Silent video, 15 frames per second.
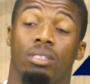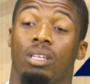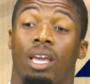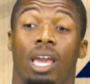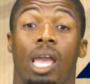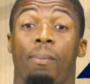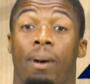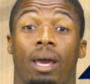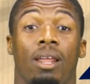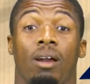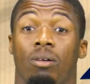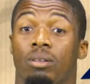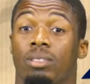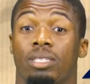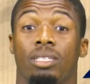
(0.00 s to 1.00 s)
Everybody on
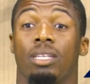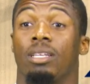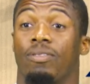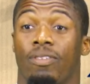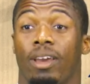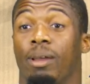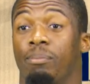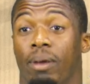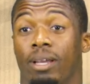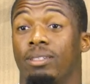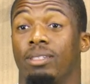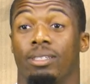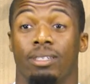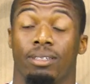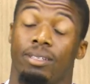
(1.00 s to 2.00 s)
the team that's fat,
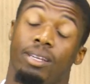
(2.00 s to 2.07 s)
basically.